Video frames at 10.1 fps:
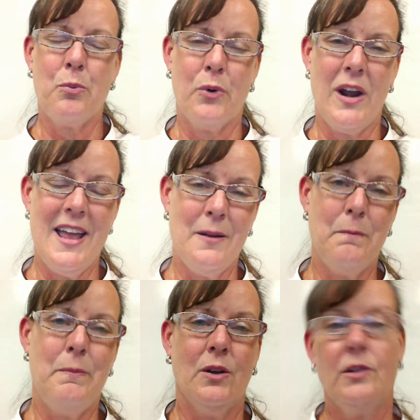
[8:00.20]
brand
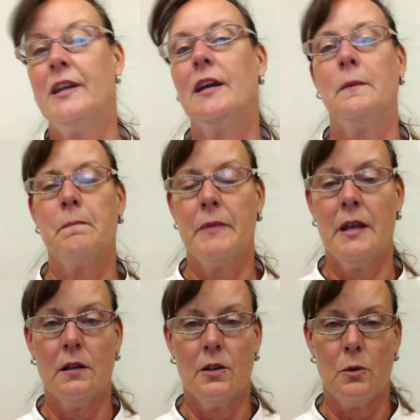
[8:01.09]
building
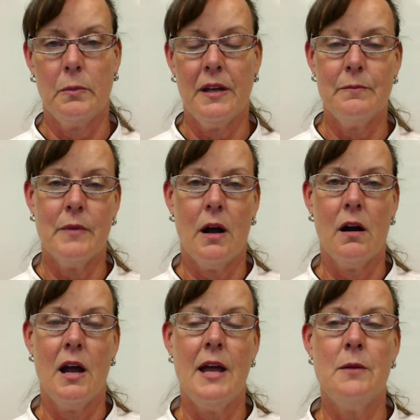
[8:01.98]
a little bit, all
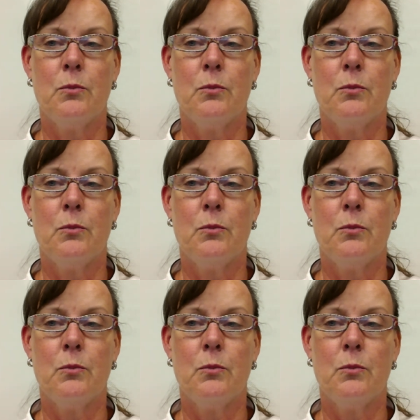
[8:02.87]
right?